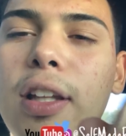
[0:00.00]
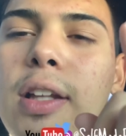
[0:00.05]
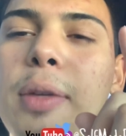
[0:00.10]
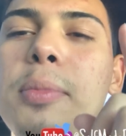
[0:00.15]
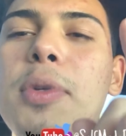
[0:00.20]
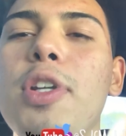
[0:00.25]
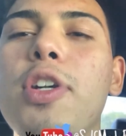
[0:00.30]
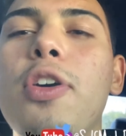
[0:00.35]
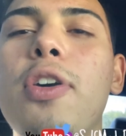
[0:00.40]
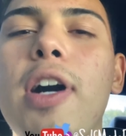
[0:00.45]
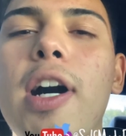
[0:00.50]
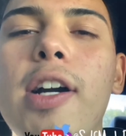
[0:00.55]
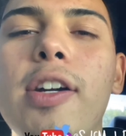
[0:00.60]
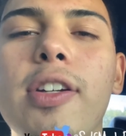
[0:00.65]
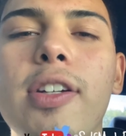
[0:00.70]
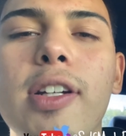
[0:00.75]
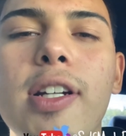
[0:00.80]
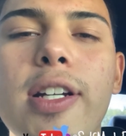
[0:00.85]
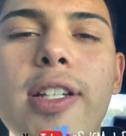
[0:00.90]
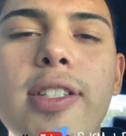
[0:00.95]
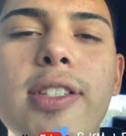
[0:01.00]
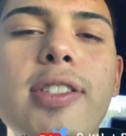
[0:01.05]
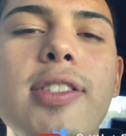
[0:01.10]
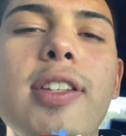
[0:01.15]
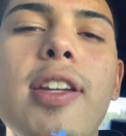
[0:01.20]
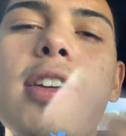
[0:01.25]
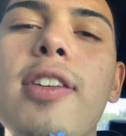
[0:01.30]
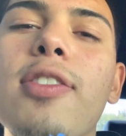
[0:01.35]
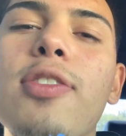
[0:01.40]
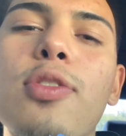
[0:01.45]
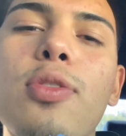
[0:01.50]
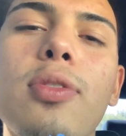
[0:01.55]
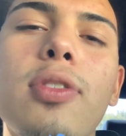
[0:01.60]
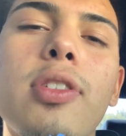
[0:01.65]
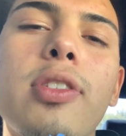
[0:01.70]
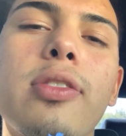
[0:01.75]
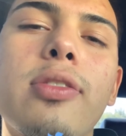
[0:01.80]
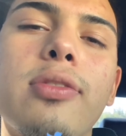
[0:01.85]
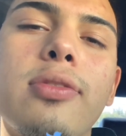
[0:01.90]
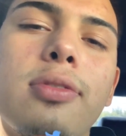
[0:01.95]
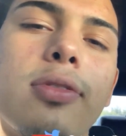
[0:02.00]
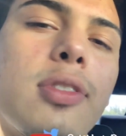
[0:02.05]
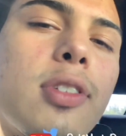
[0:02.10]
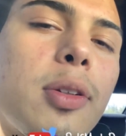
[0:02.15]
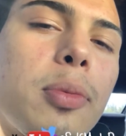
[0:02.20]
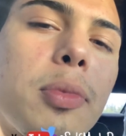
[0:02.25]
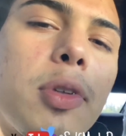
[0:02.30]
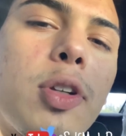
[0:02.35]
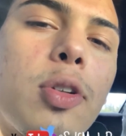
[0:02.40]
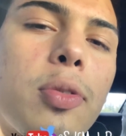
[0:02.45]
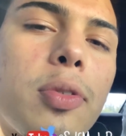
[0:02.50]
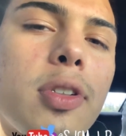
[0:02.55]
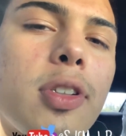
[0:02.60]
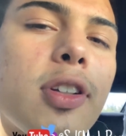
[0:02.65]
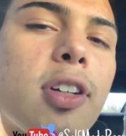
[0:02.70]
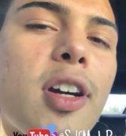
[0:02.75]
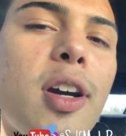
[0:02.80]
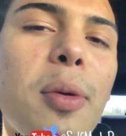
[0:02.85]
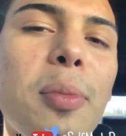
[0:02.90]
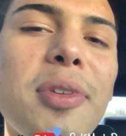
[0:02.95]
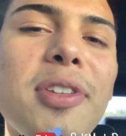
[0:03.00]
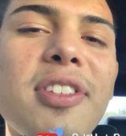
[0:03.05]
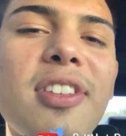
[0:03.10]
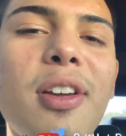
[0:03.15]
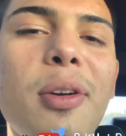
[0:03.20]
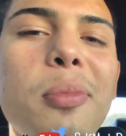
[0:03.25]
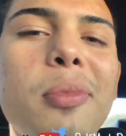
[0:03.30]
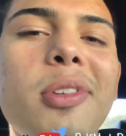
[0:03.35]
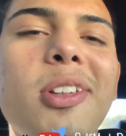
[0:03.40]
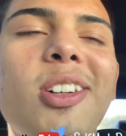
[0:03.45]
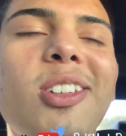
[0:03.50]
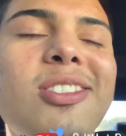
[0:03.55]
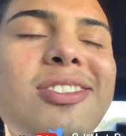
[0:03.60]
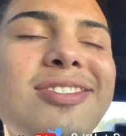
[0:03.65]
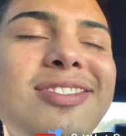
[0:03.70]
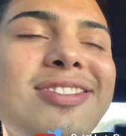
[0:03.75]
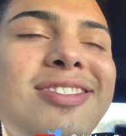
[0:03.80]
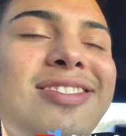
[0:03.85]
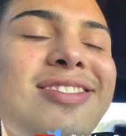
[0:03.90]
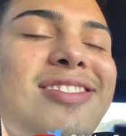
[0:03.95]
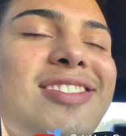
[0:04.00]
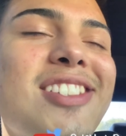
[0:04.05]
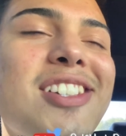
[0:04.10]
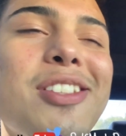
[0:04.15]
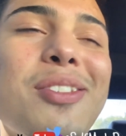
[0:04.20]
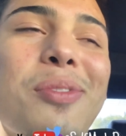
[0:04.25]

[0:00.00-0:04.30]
me know how your guys' day is going. Let me know in the comments down below. Because